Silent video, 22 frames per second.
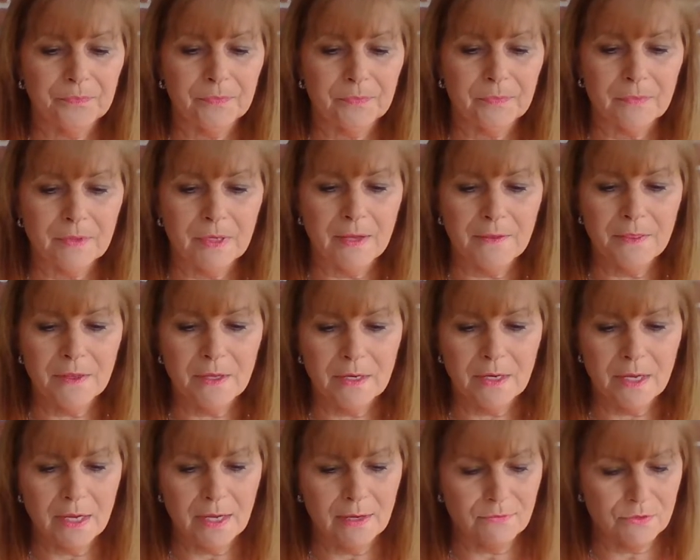and
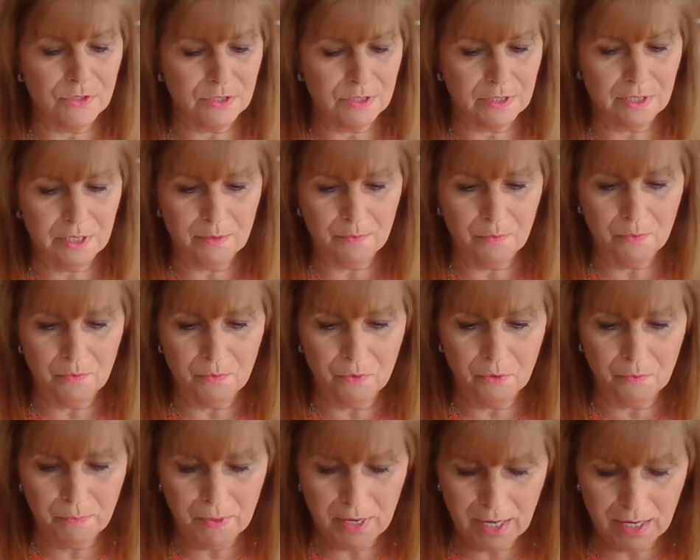then I have just a couple
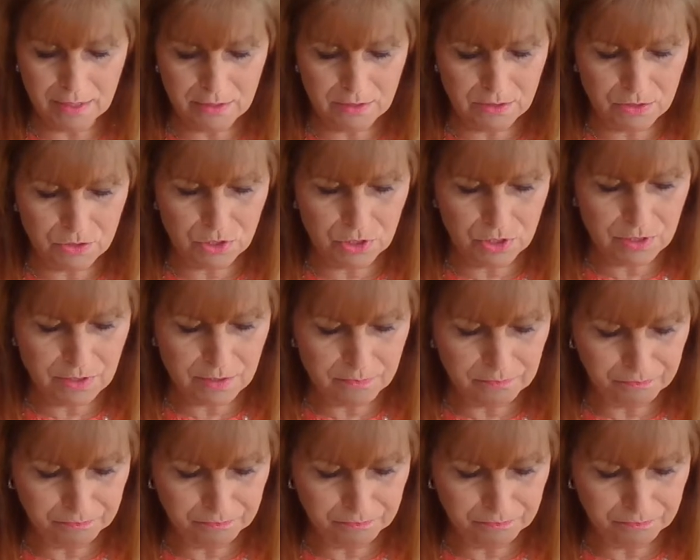more passages.